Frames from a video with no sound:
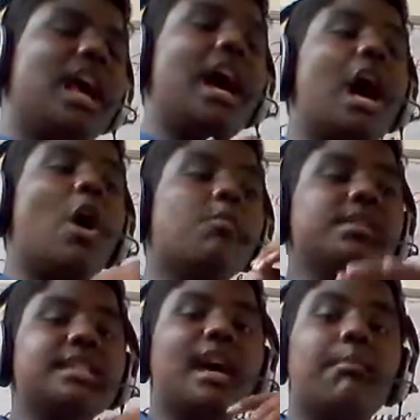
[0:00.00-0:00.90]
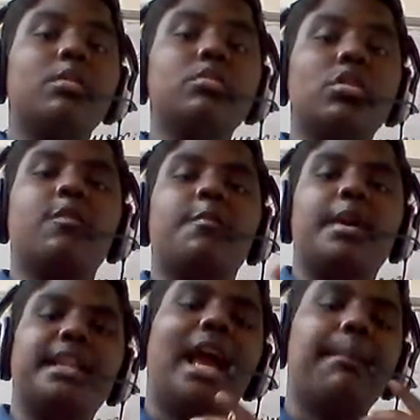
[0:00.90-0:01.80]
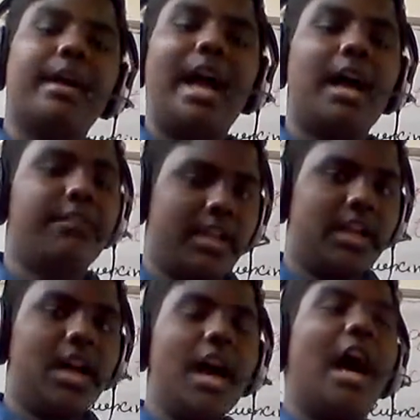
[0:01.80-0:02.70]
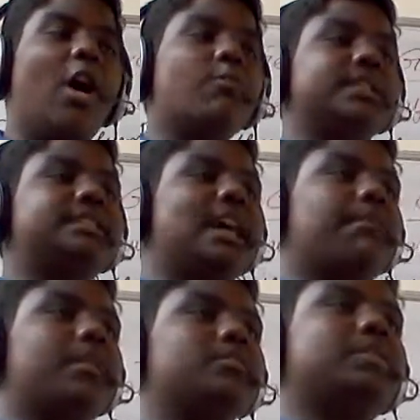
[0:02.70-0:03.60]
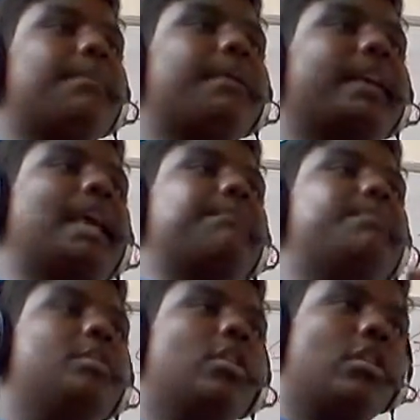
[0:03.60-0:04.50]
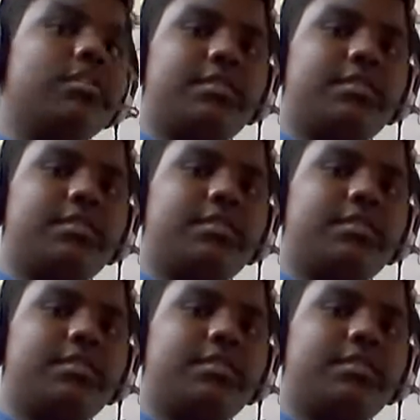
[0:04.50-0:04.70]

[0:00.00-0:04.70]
How much amount of money am I having? How much amount am I capable of